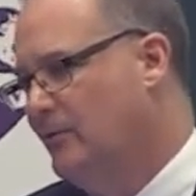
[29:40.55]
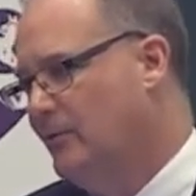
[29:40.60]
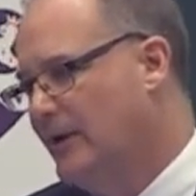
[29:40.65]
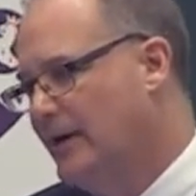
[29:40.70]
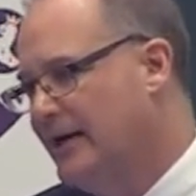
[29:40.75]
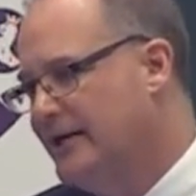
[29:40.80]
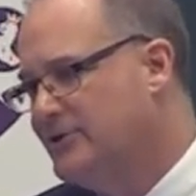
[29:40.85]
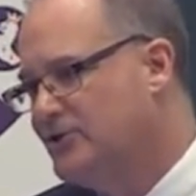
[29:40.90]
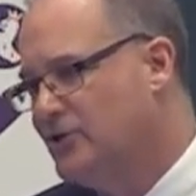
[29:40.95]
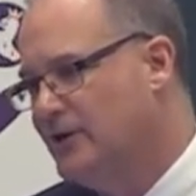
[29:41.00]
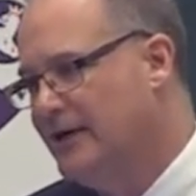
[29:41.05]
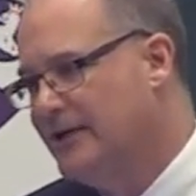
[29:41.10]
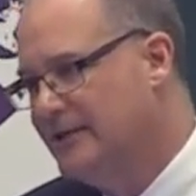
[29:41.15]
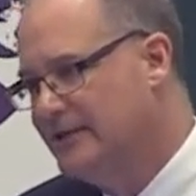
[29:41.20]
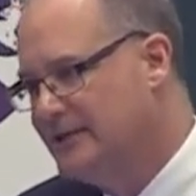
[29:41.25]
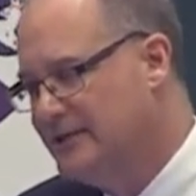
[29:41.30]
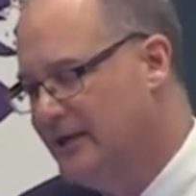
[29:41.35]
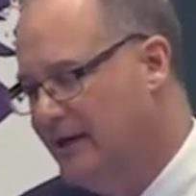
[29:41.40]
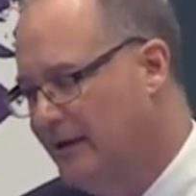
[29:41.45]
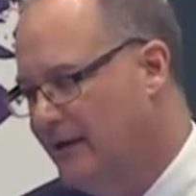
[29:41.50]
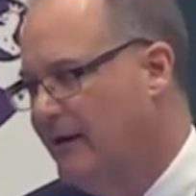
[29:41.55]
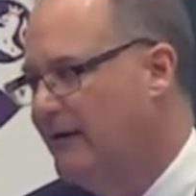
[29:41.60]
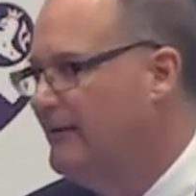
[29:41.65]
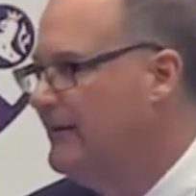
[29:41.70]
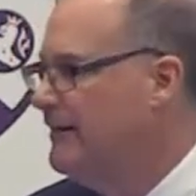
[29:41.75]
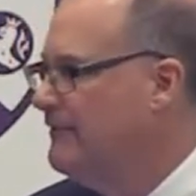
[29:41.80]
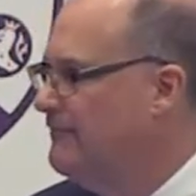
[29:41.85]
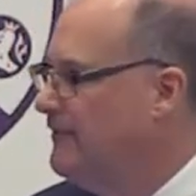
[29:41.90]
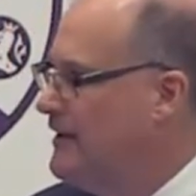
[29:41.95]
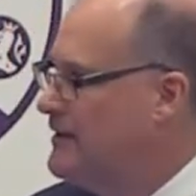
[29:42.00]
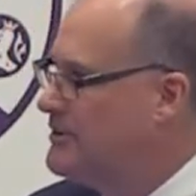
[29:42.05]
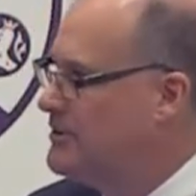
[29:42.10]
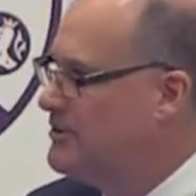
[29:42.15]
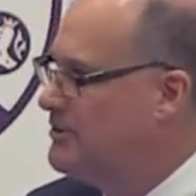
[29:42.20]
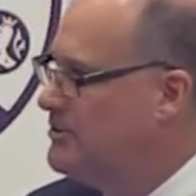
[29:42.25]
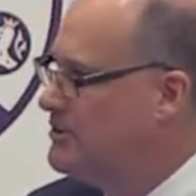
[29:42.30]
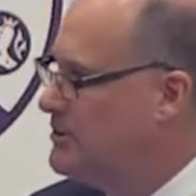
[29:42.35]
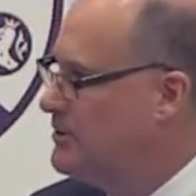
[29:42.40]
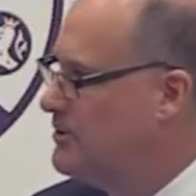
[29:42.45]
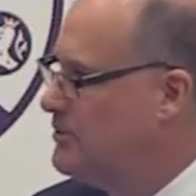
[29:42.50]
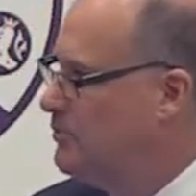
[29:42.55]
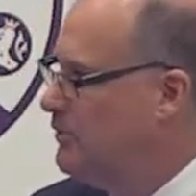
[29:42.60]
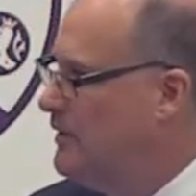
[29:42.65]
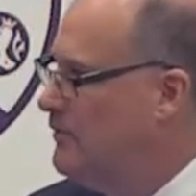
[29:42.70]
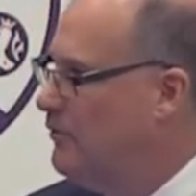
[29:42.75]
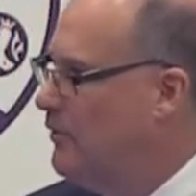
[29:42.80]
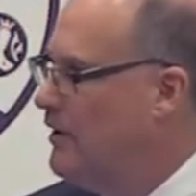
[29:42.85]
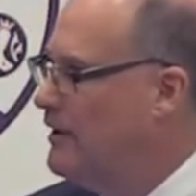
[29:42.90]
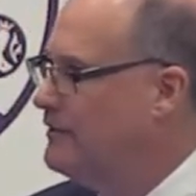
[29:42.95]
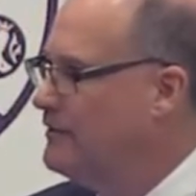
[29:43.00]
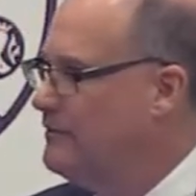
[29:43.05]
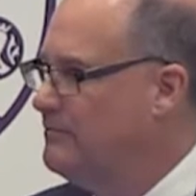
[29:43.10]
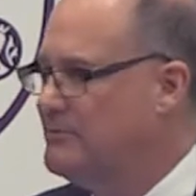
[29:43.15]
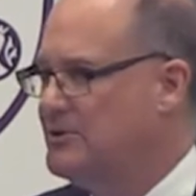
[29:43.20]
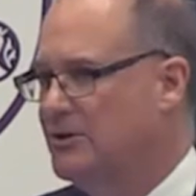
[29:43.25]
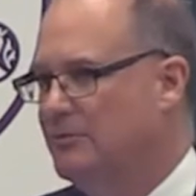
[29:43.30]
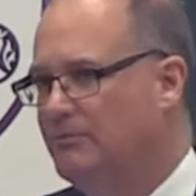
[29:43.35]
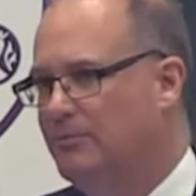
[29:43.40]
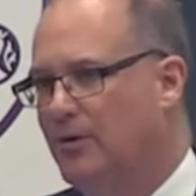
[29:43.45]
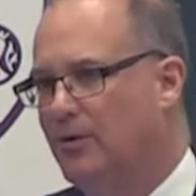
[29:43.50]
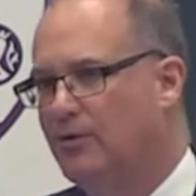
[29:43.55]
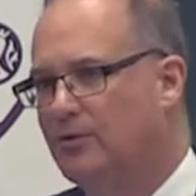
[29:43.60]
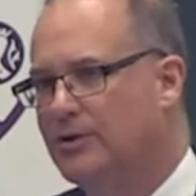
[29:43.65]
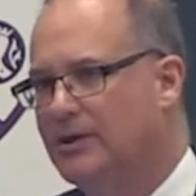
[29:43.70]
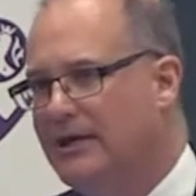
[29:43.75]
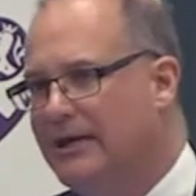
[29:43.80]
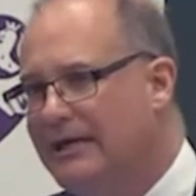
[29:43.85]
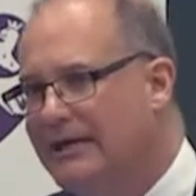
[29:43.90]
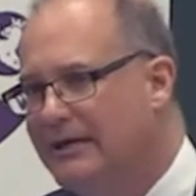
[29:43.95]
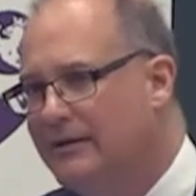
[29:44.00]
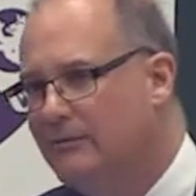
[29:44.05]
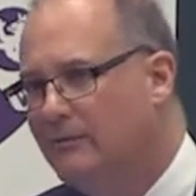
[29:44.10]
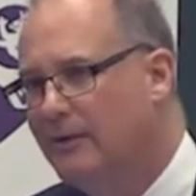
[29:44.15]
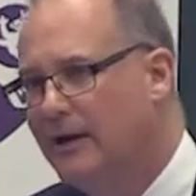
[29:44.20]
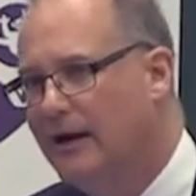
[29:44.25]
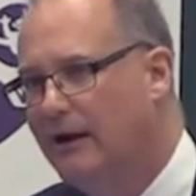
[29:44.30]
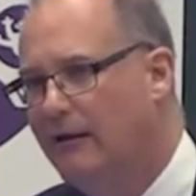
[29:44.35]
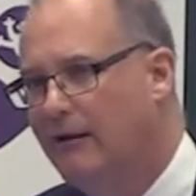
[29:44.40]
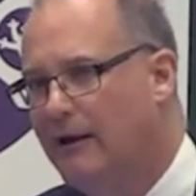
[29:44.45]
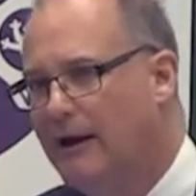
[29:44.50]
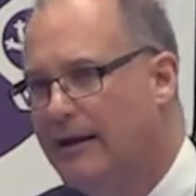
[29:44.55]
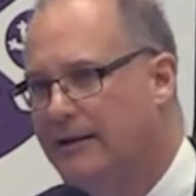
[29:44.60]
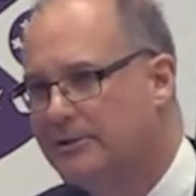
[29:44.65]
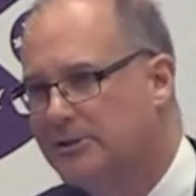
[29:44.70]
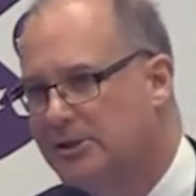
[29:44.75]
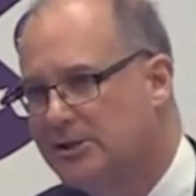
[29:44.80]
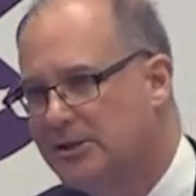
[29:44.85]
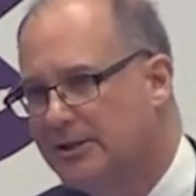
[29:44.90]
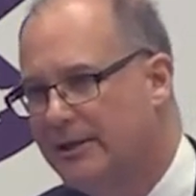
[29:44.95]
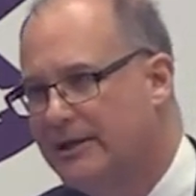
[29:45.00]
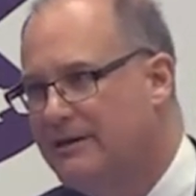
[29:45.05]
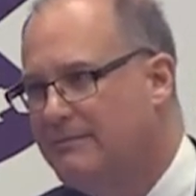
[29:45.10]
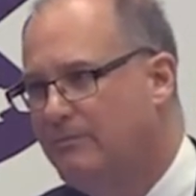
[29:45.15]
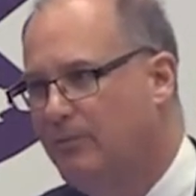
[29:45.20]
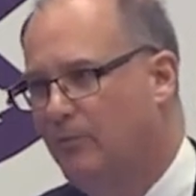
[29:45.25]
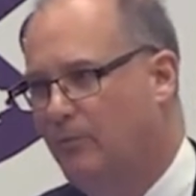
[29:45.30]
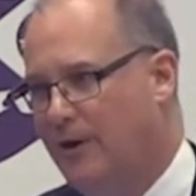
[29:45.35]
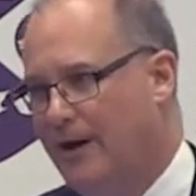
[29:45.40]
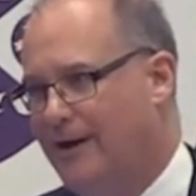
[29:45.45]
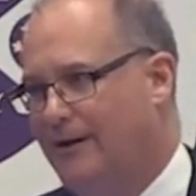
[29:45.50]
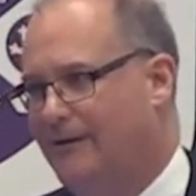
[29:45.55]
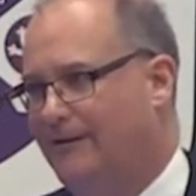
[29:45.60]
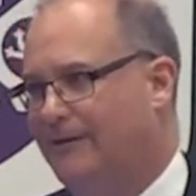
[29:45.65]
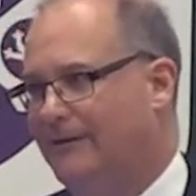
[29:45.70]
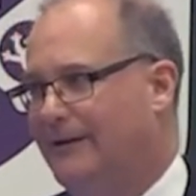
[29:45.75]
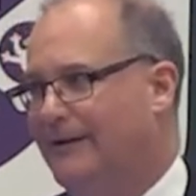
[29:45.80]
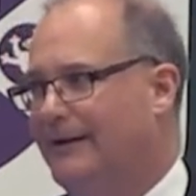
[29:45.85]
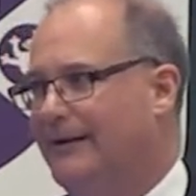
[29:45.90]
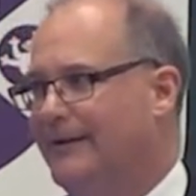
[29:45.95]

what I try to tell our investors is we want them to both eat well and sleep well.